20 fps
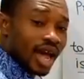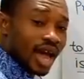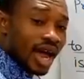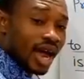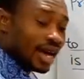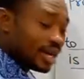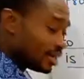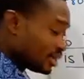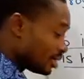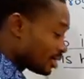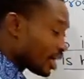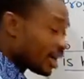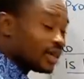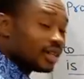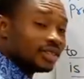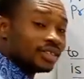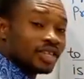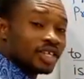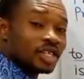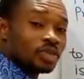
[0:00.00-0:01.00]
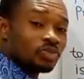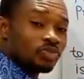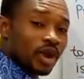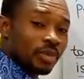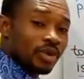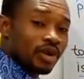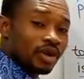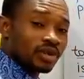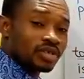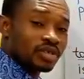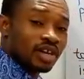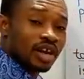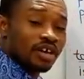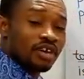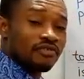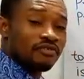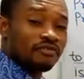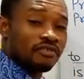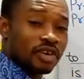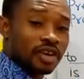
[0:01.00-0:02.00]
And this primary
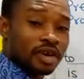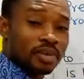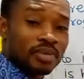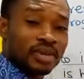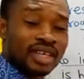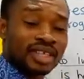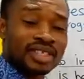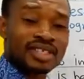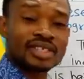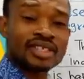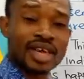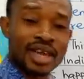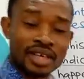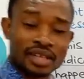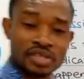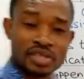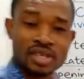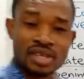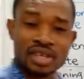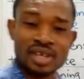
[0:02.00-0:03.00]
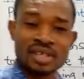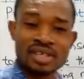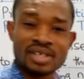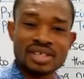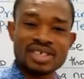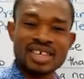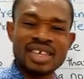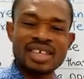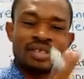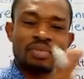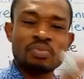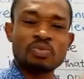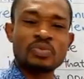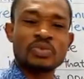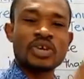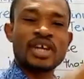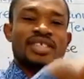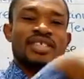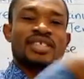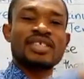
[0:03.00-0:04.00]
auxiliary verb it takes is in
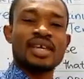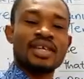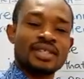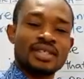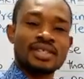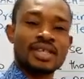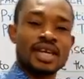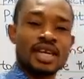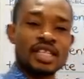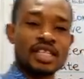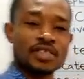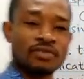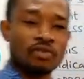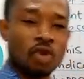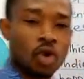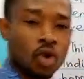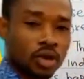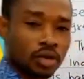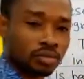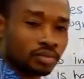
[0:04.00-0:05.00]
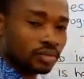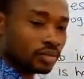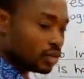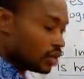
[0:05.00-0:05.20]
present tense form.